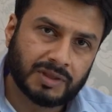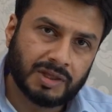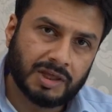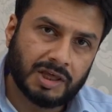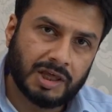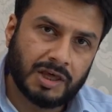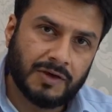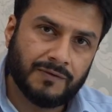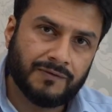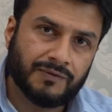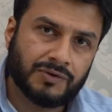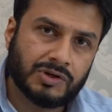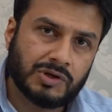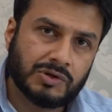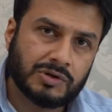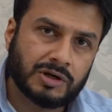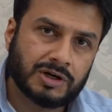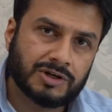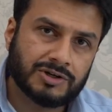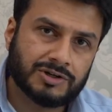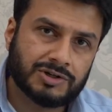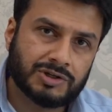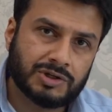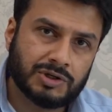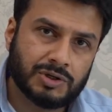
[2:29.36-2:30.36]
if you
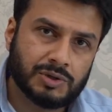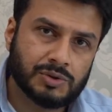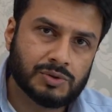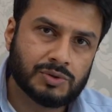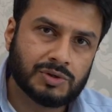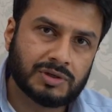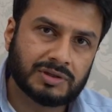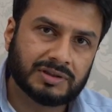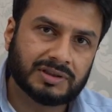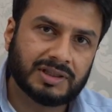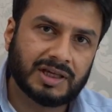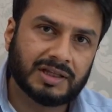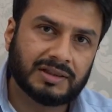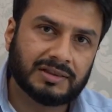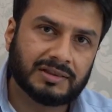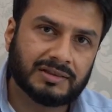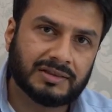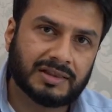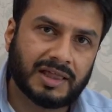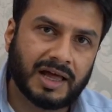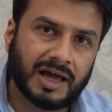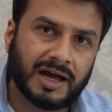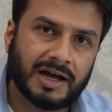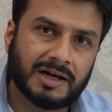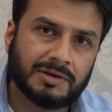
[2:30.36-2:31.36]
are sure that
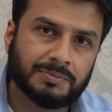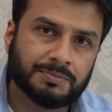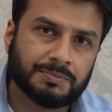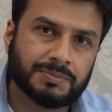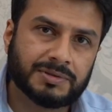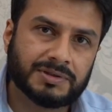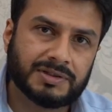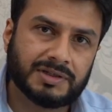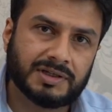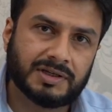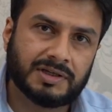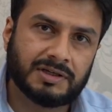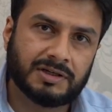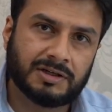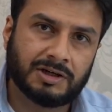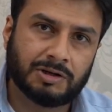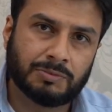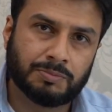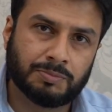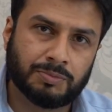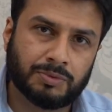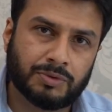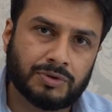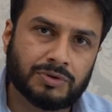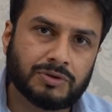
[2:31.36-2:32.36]
that particular
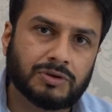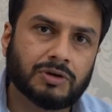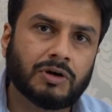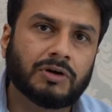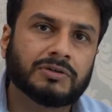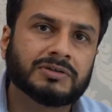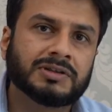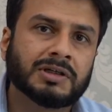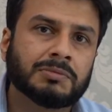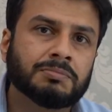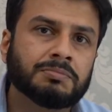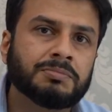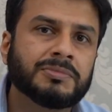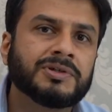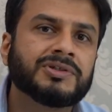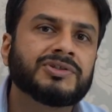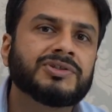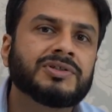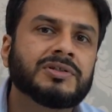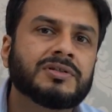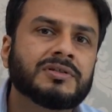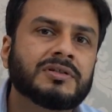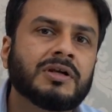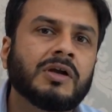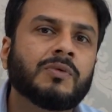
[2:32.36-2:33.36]
book or the
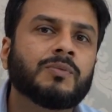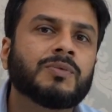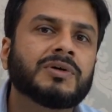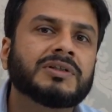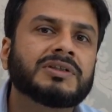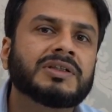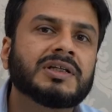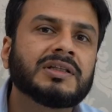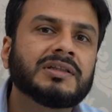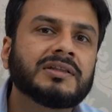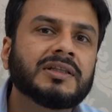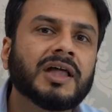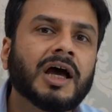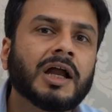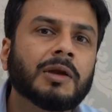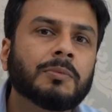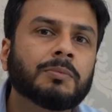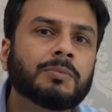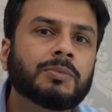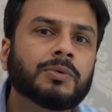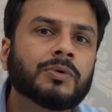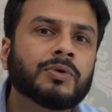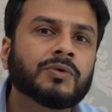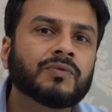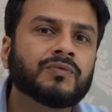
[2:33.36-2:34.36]
material within
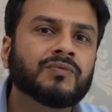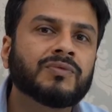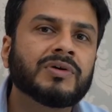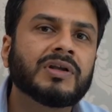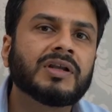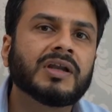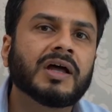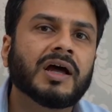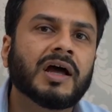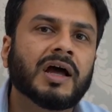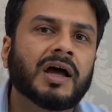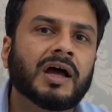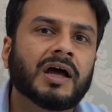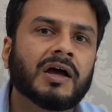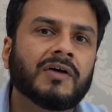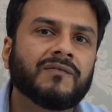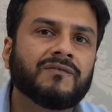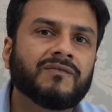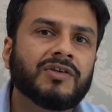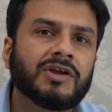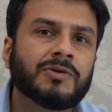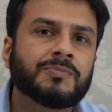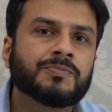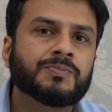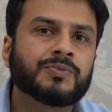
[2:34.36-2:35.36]
that book will have
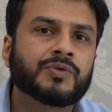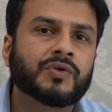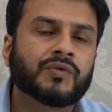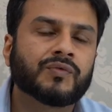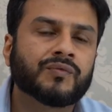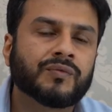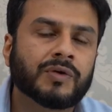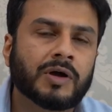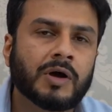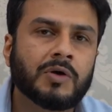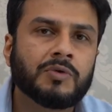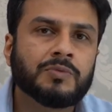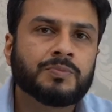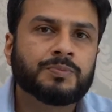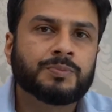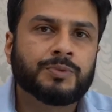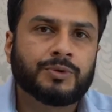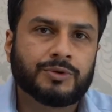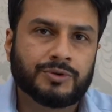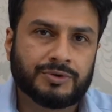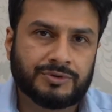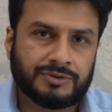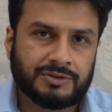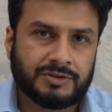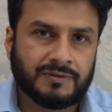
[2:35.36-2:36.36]
a profound
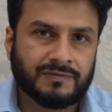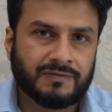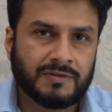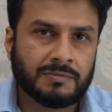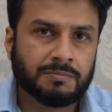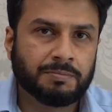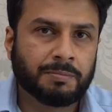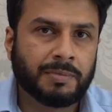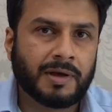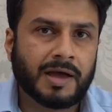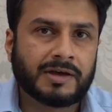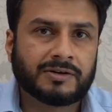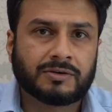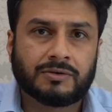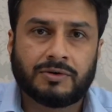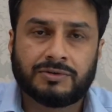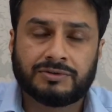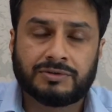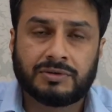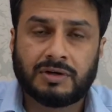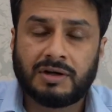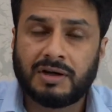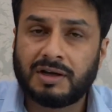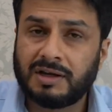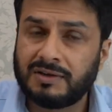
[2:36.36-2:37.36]
positive impact on
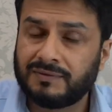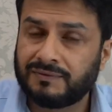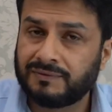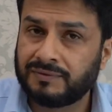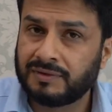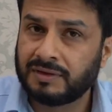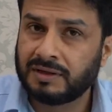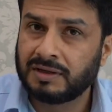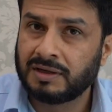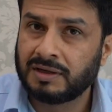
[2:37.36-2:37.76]
your life.